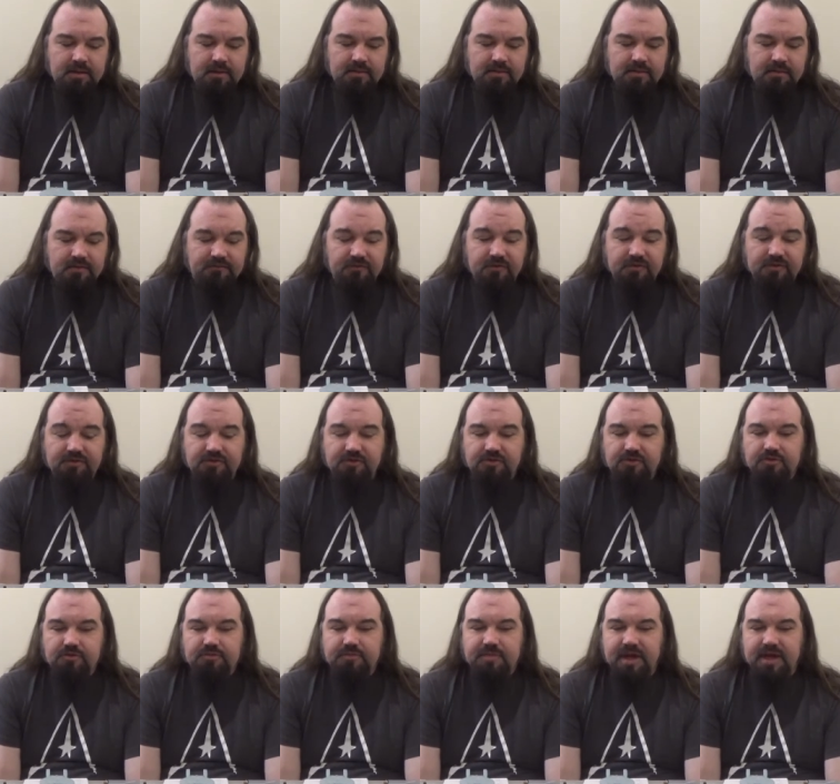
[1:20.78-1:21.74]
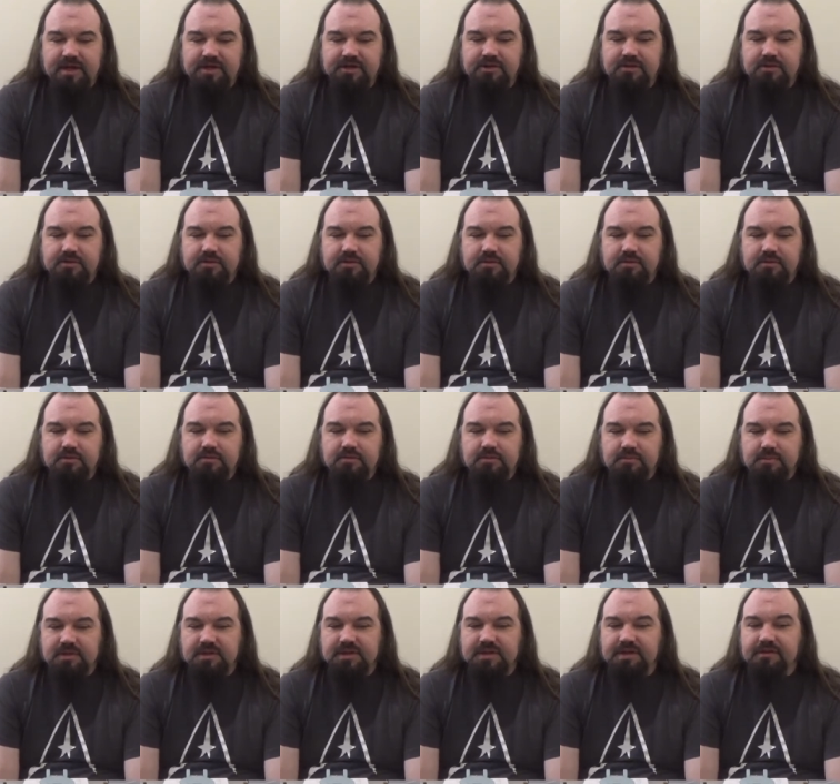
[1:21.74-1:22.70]
the first two major
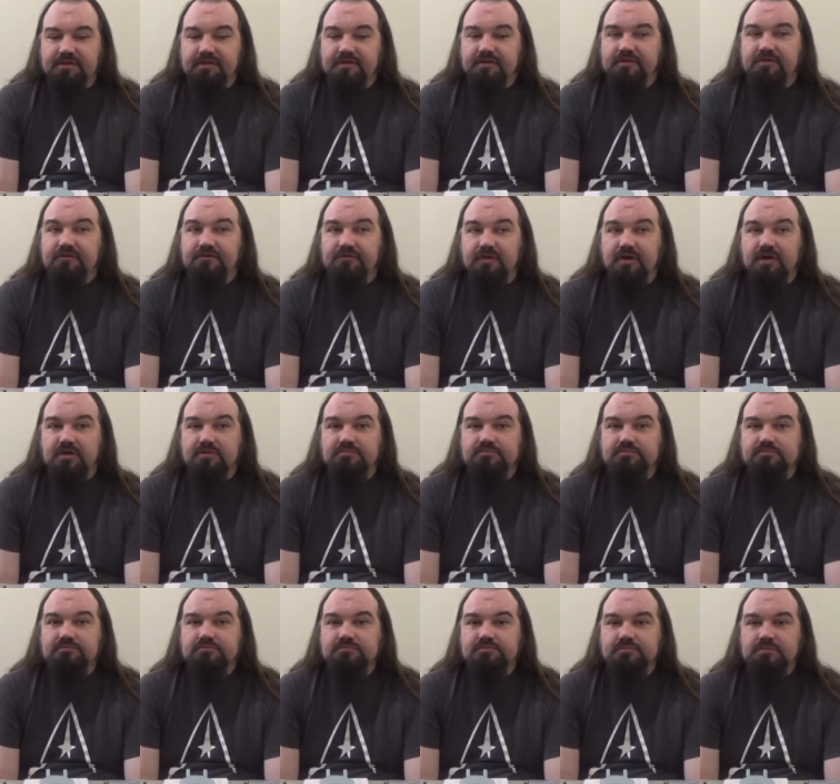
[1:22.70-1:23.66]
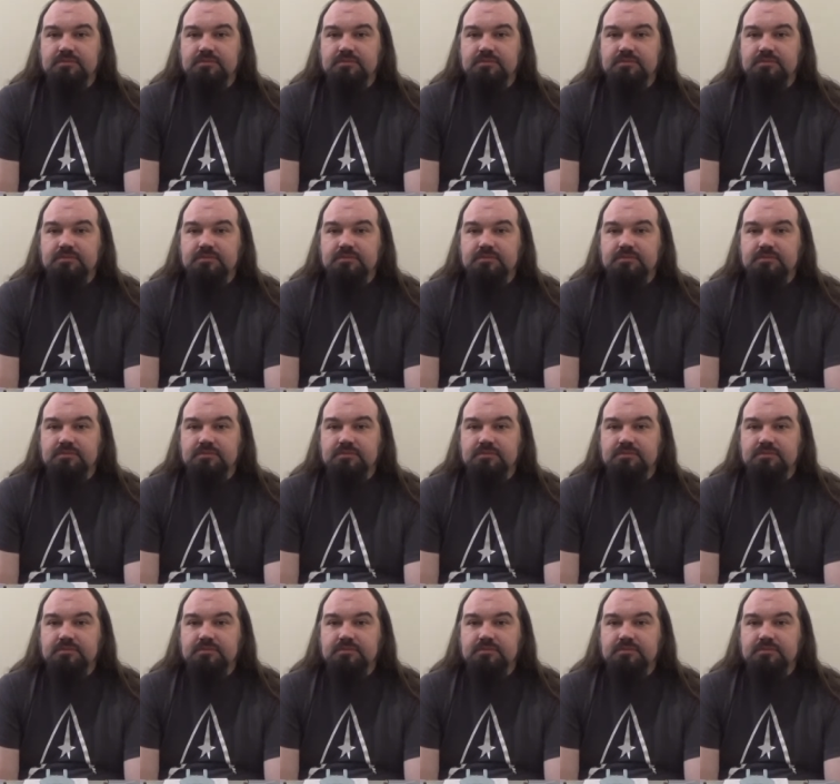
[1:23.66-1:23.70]
releases from